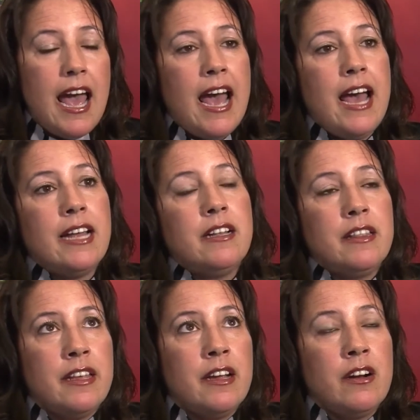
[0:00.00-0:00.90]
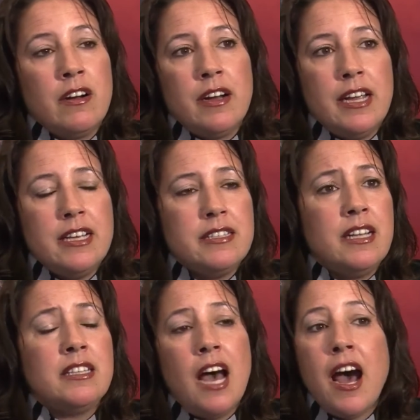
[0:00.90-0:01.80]
and there is
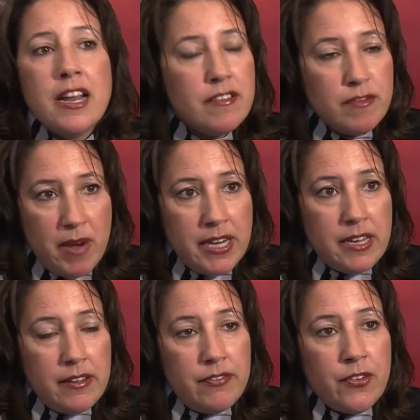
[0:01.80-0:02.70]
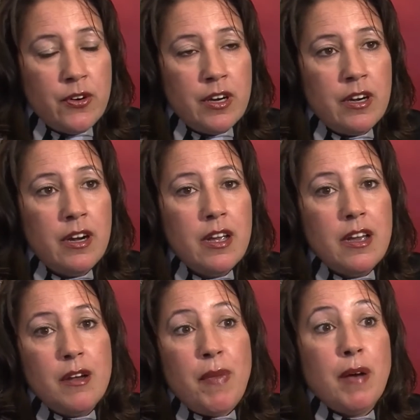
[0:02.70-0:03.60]
a ton of money for
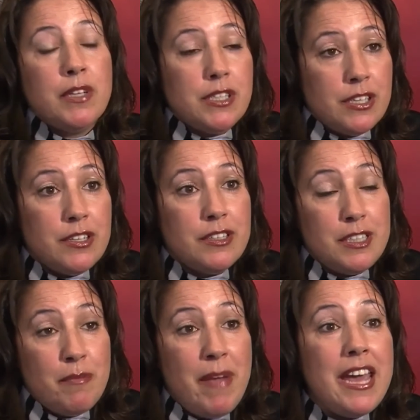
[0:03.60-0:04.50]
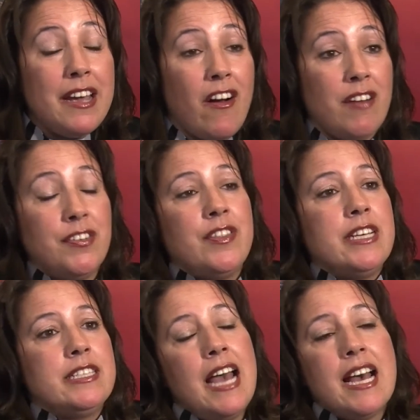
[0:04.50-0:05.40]
publishers to make off of
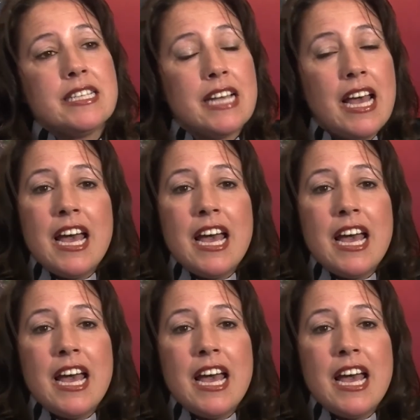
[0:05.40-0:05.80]
these tests.